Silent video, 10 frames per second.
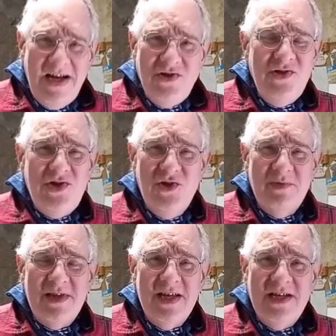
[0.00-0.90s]
I do
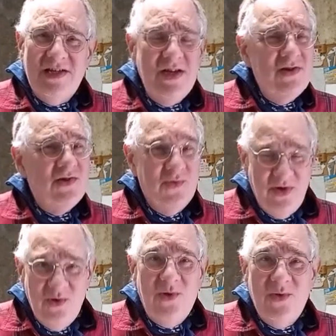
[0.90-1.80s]
stupid things, so
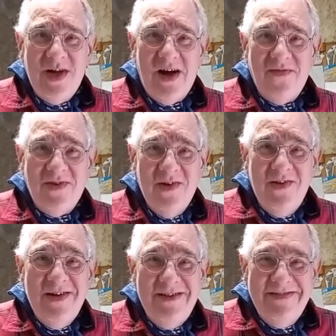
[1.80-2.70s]
you don't have to.
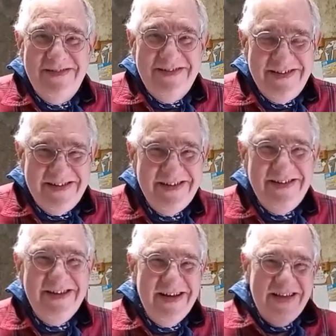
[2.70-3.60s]

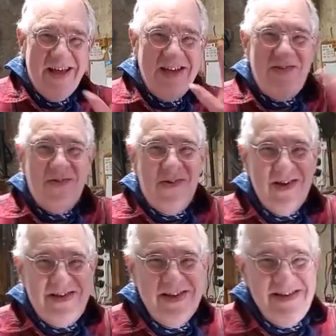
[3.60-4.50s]
Thanks for
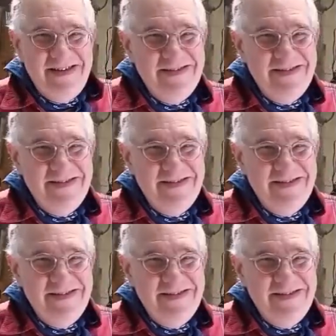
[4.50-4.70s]
watching.